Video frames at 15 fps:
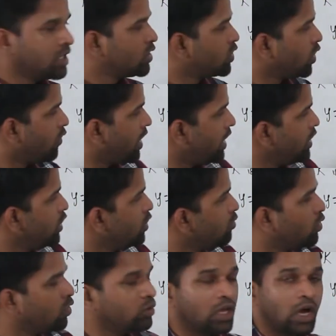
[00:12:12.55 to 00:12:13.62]
So when you
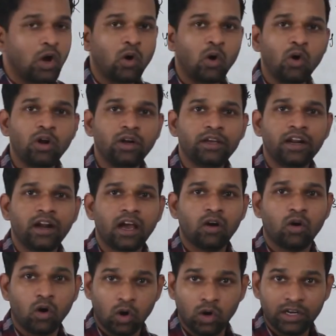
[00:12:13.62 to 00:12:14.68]
move the whole
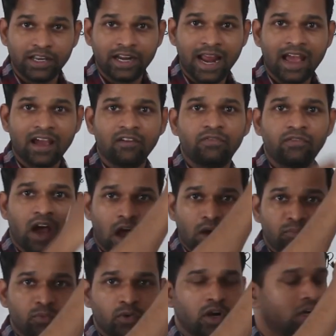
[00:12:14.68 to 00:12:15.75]
graph
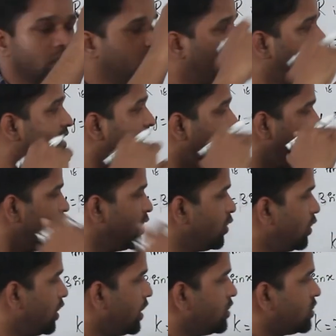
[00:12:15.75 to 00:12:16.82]
upwards 7
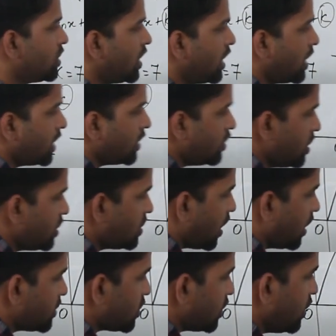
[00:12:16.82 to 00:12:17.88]
units, this
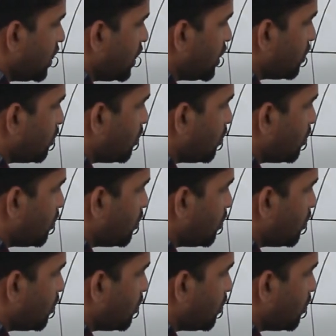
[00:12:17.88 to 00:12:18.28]
also you need to